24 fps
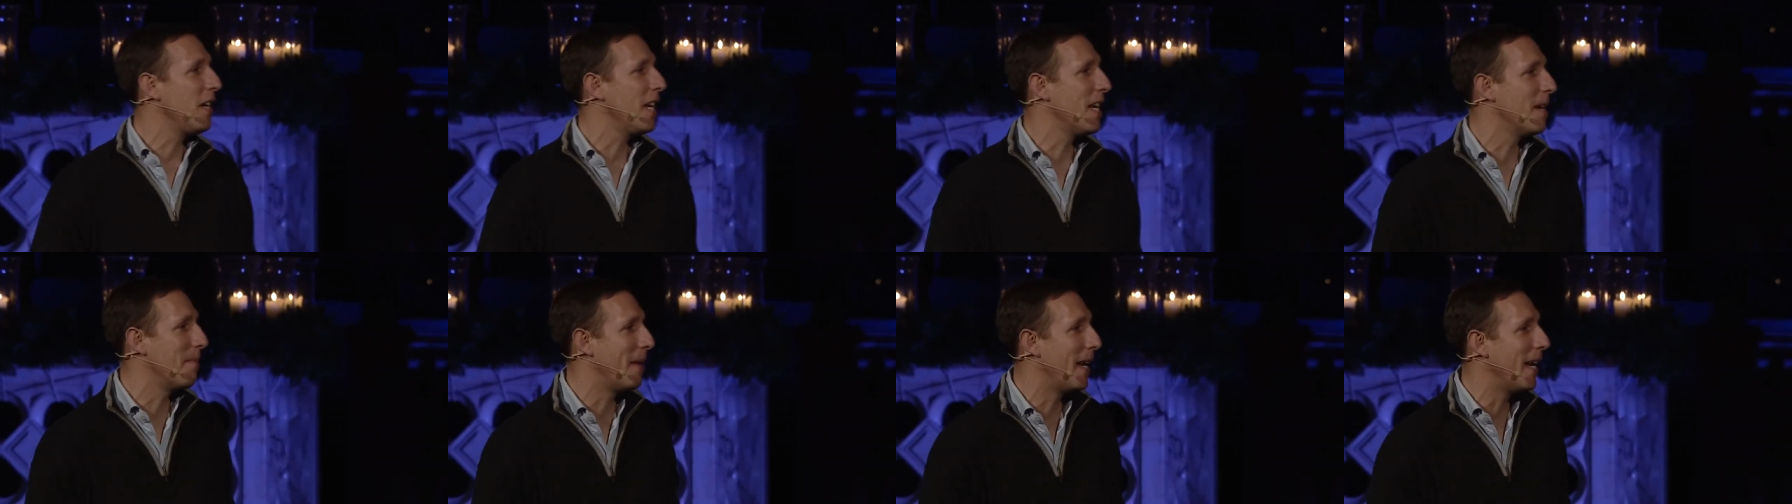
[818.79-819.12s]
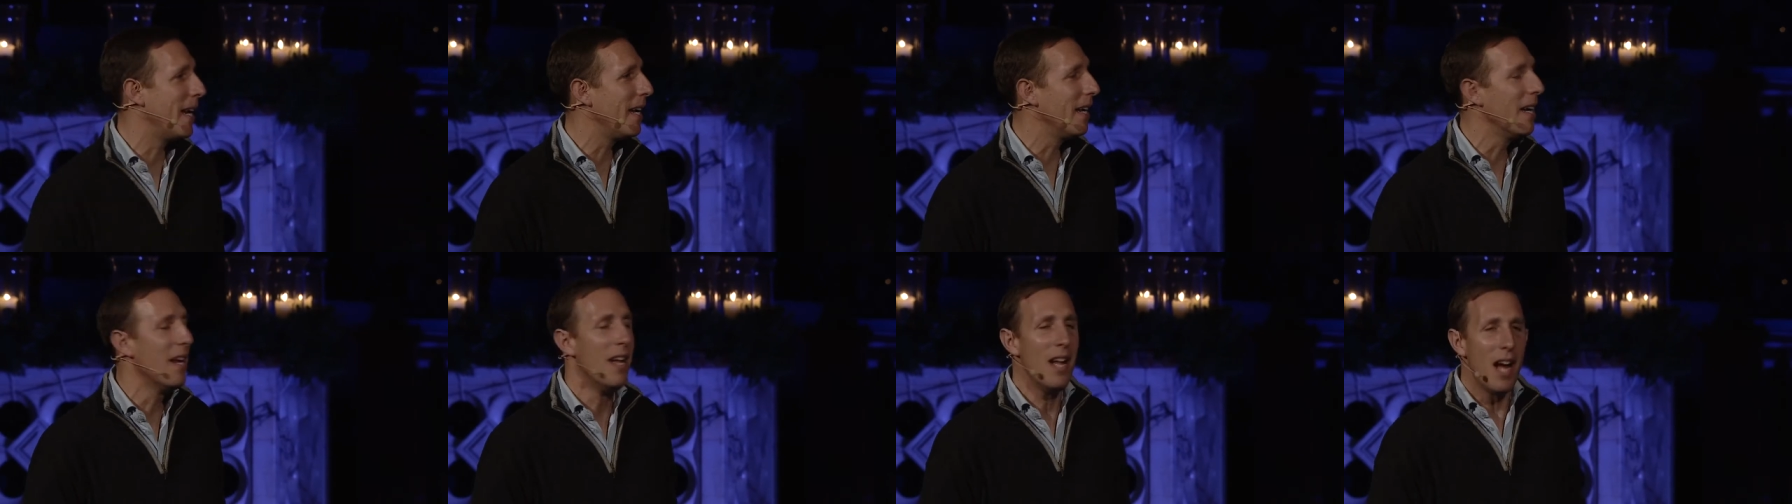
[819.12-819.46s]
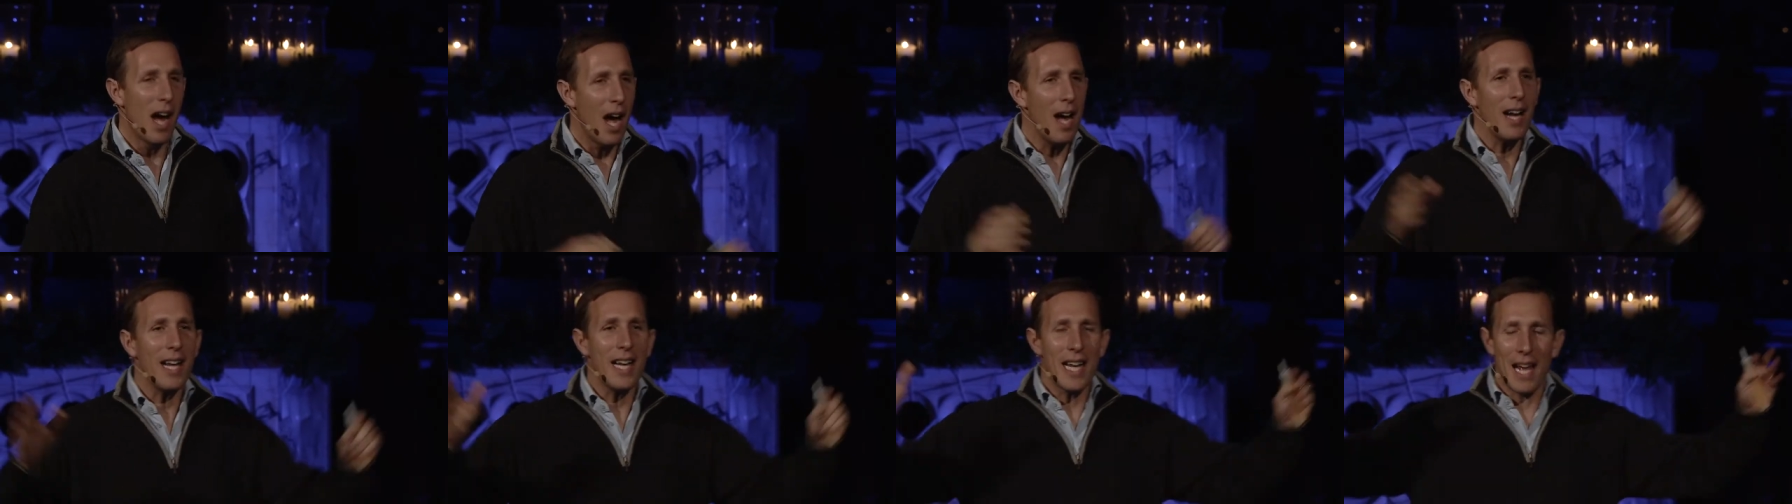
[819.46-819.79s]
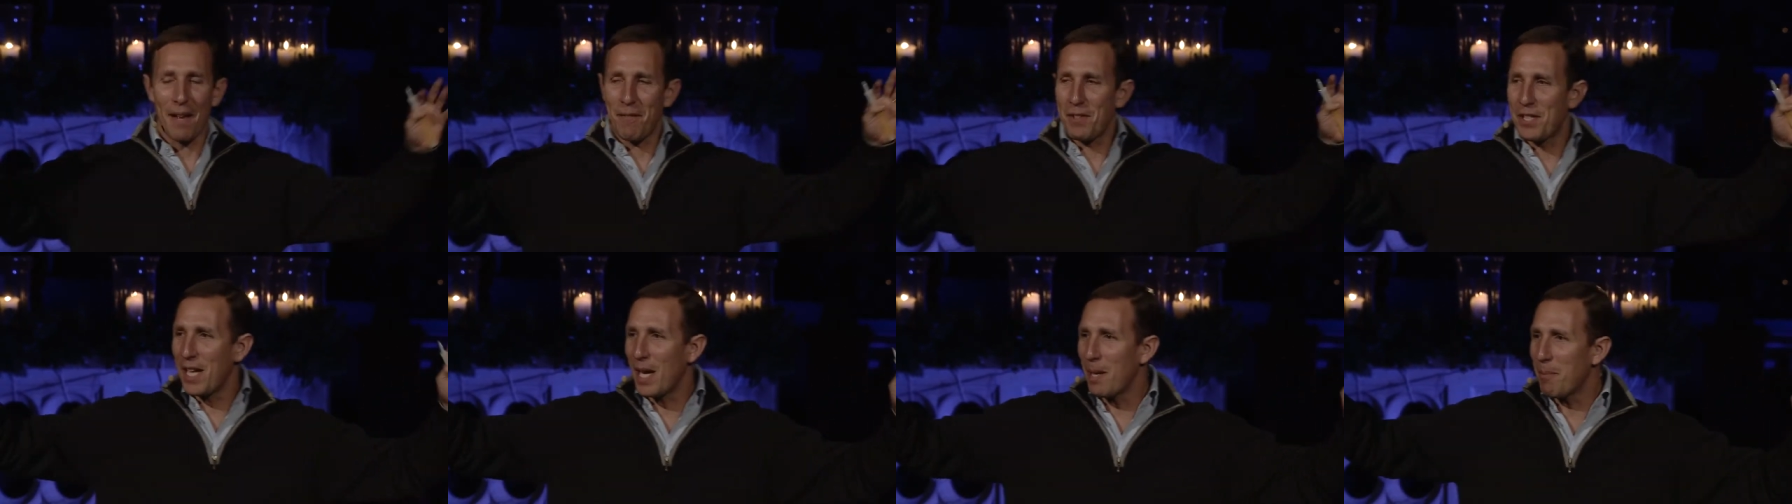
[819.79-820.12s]
in a minute. I'm going to
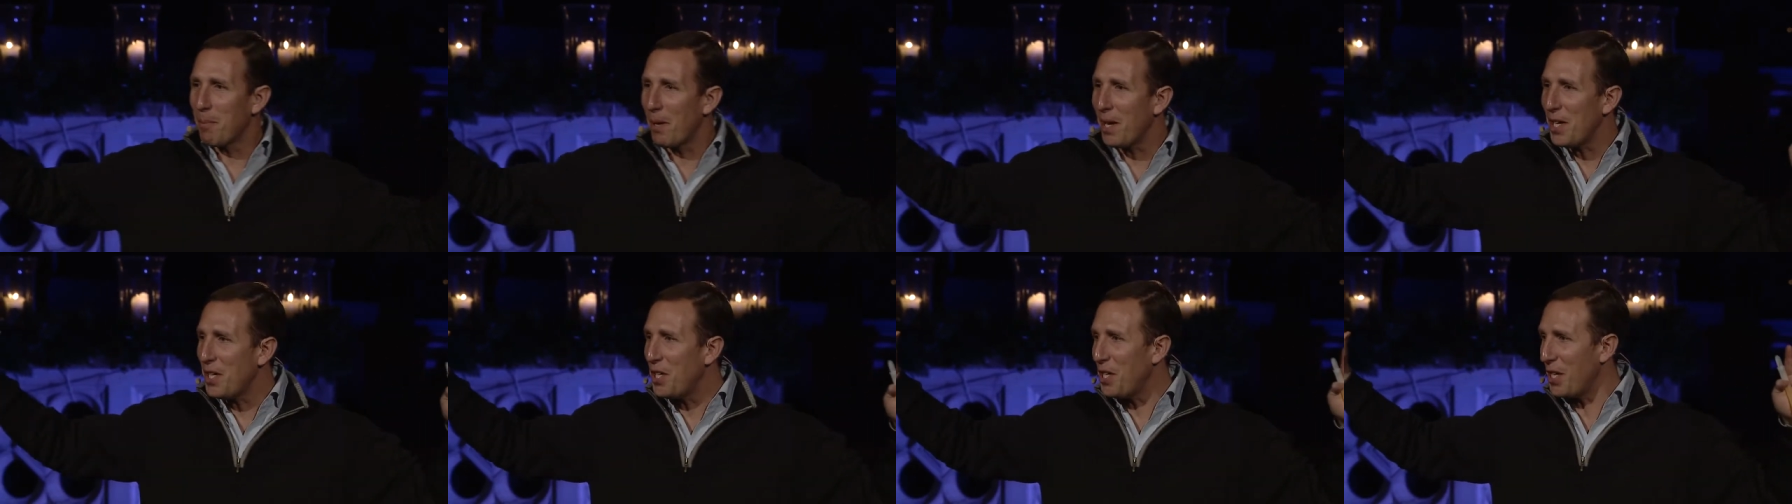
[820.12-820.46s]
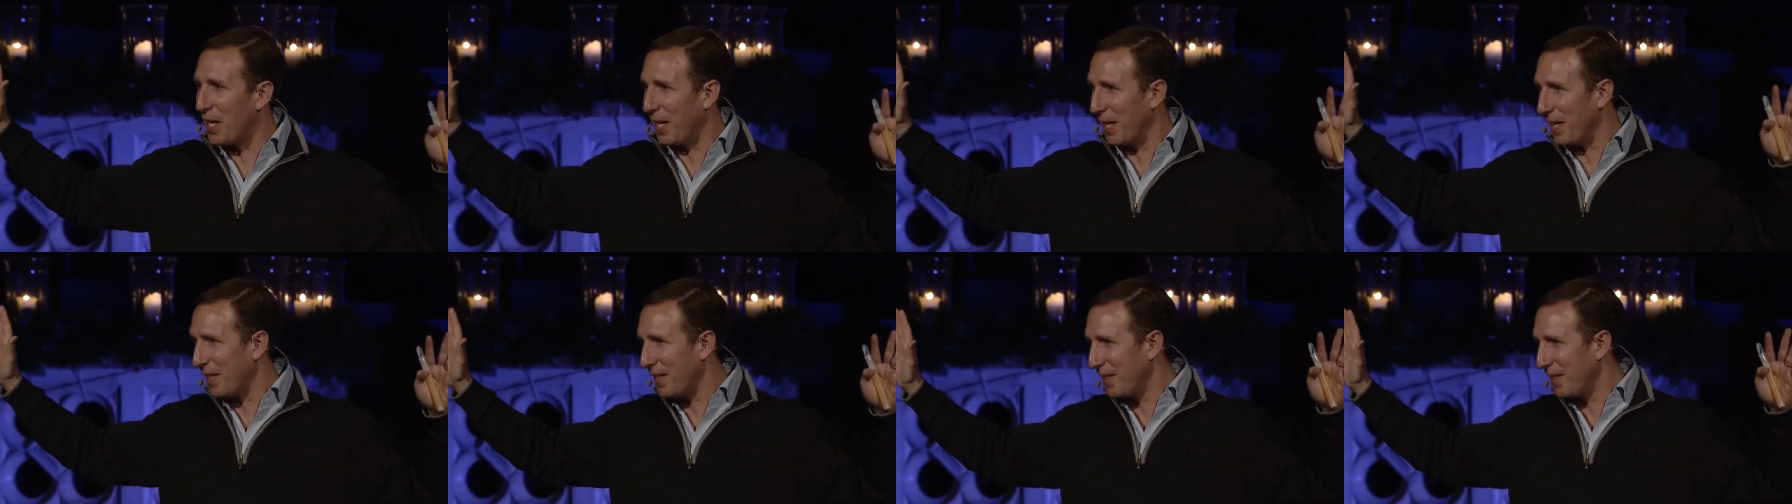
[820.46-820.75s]
have a celebration.